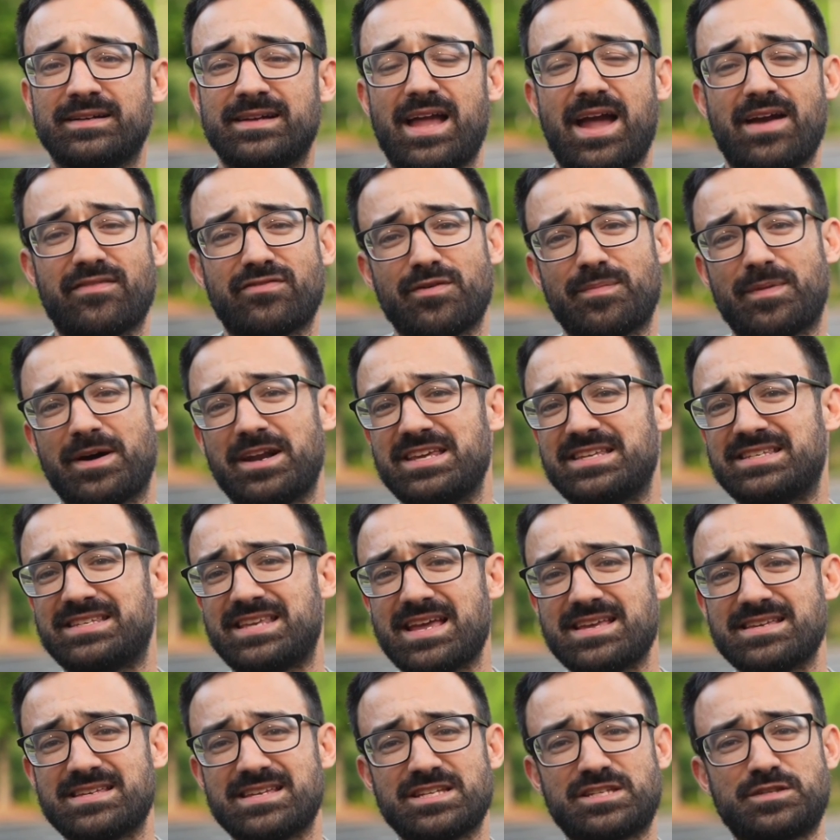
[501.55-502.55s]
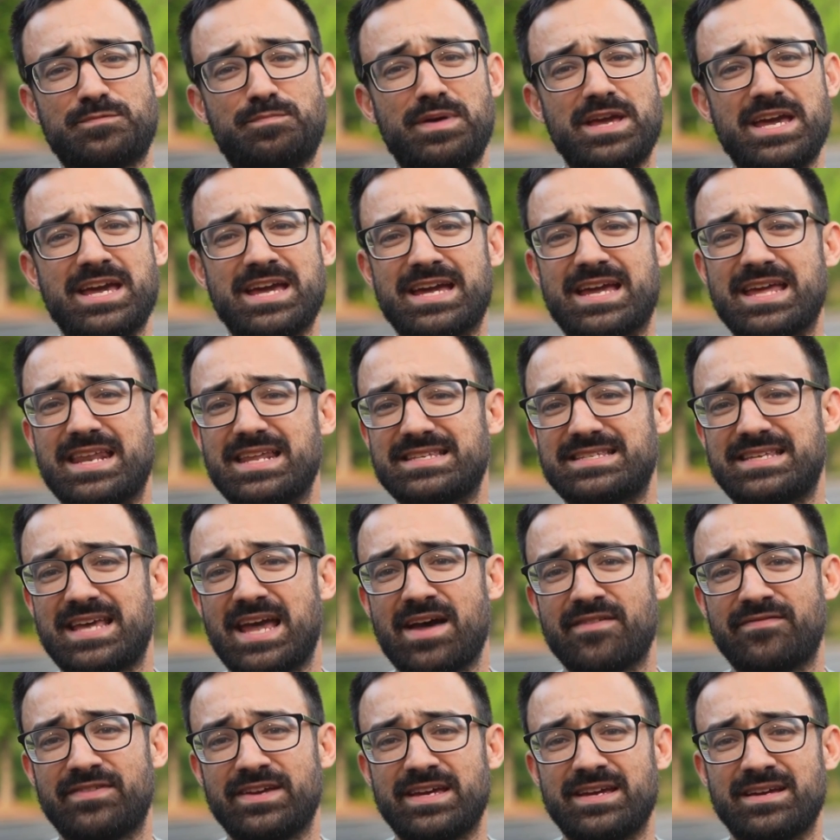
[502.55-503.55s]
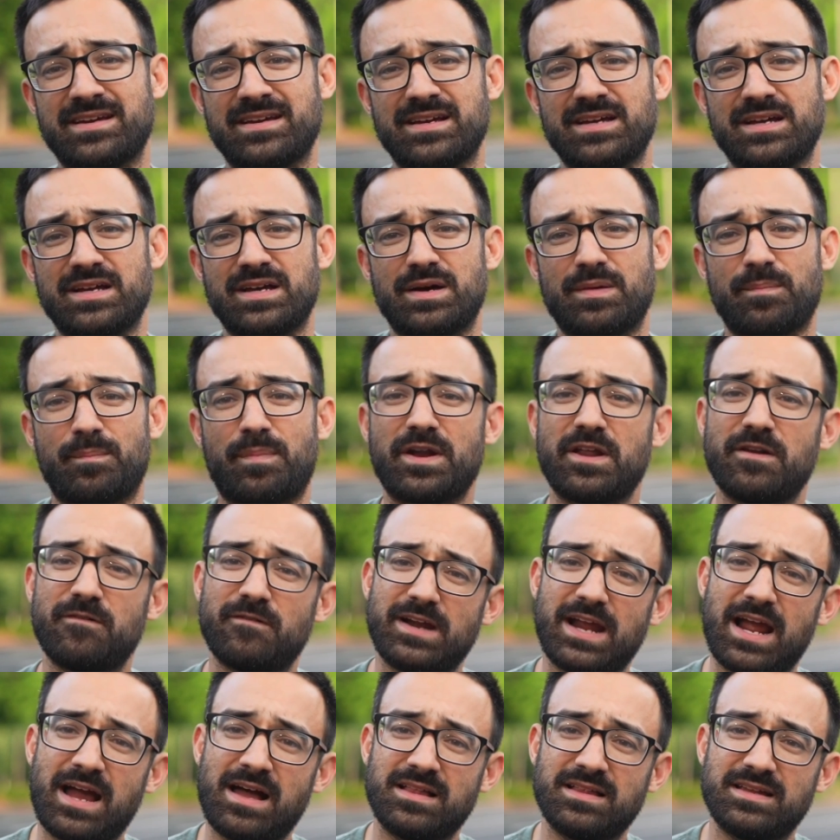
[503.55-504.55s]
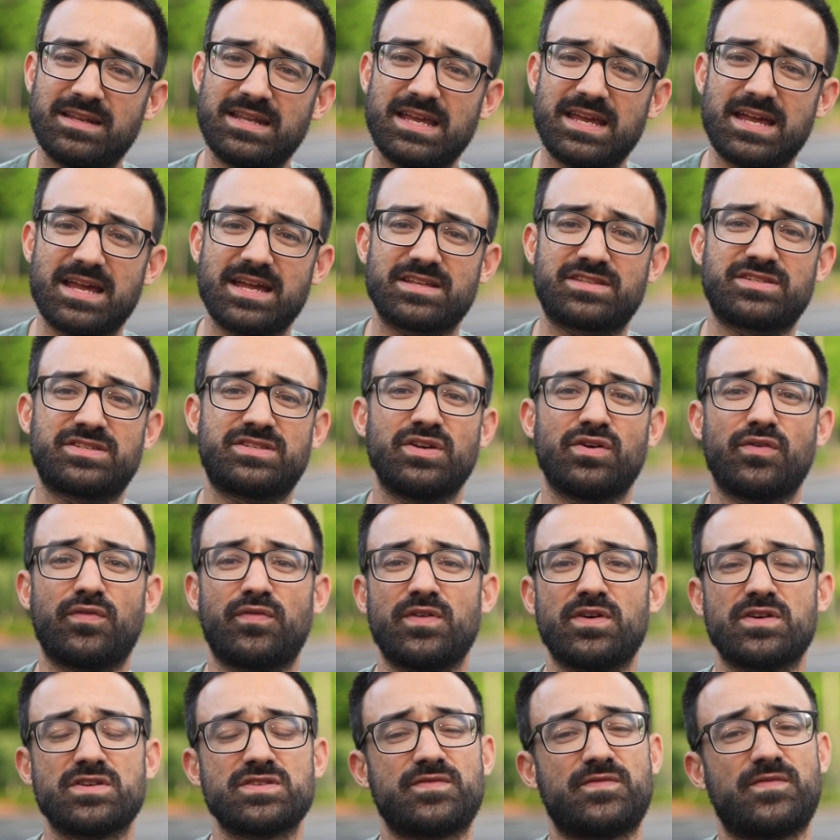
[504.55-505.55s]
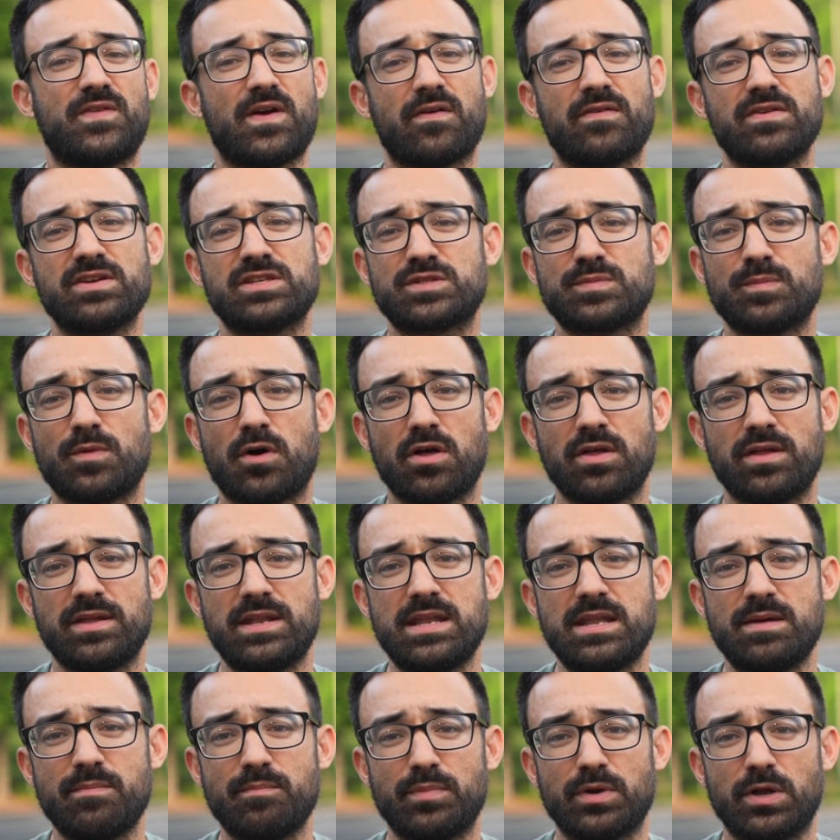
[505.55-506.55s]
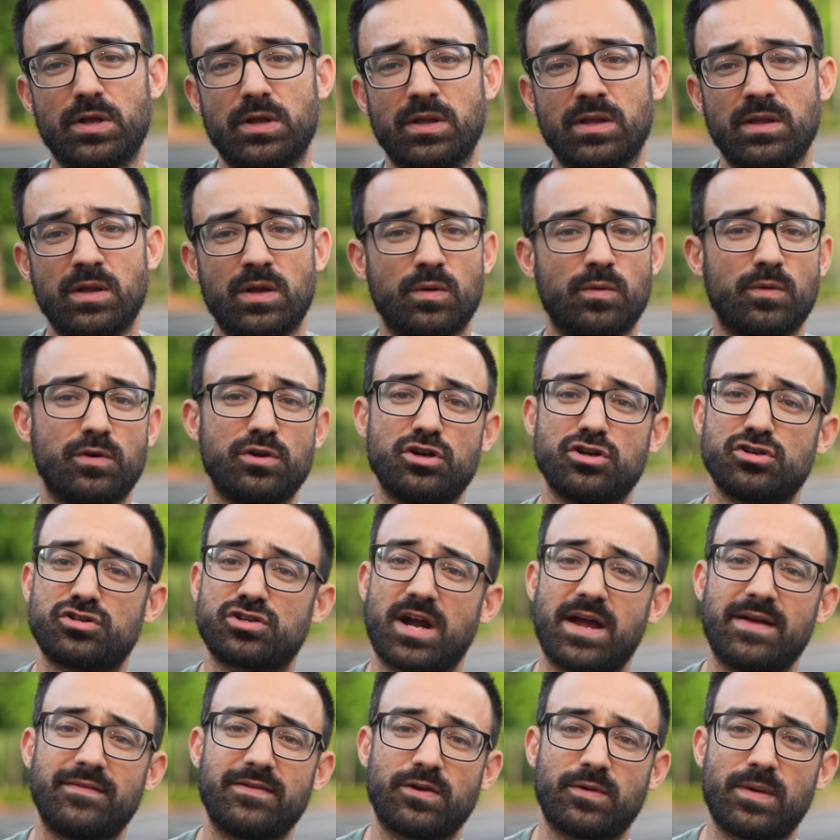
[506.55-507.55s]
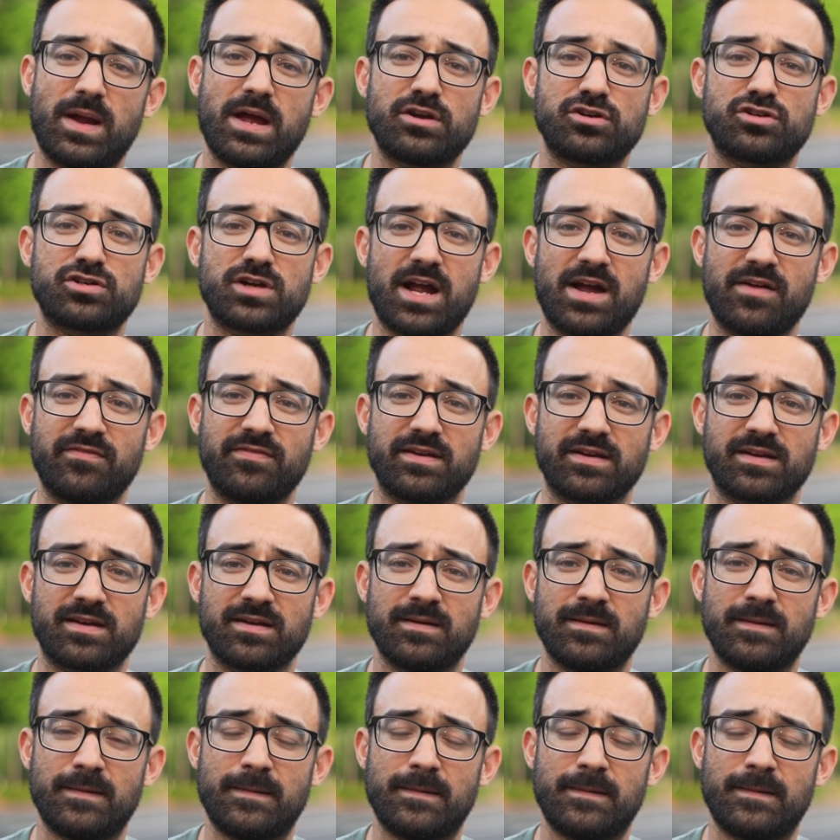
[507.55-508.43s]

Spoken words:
Everybody says it's big and it's heavy, but in reality, it still feels very small and nimble when you're driving around traffic.